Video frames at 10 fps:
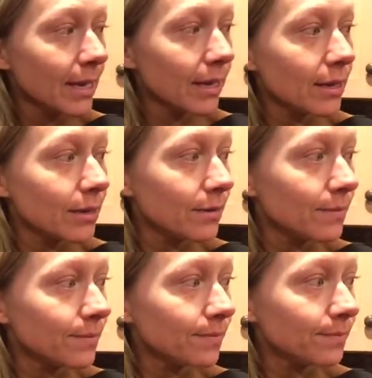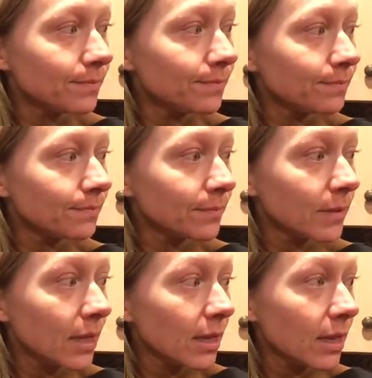I'm
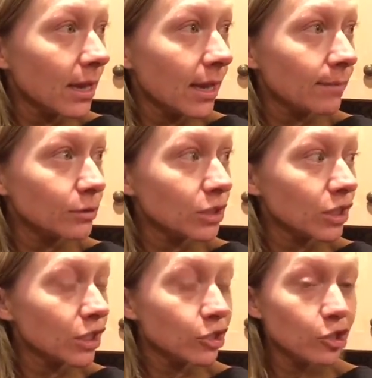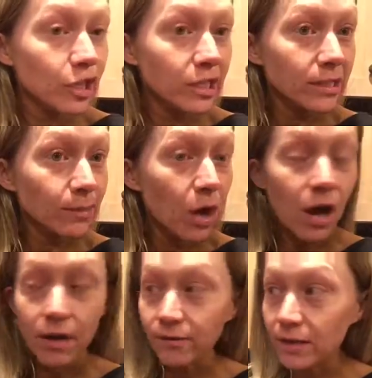just going to drink some
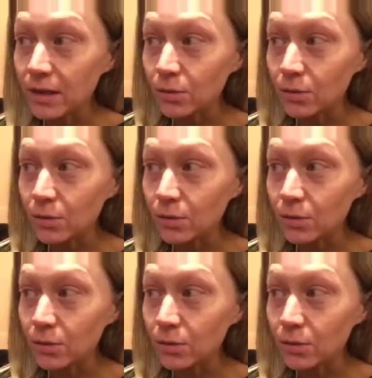coffee,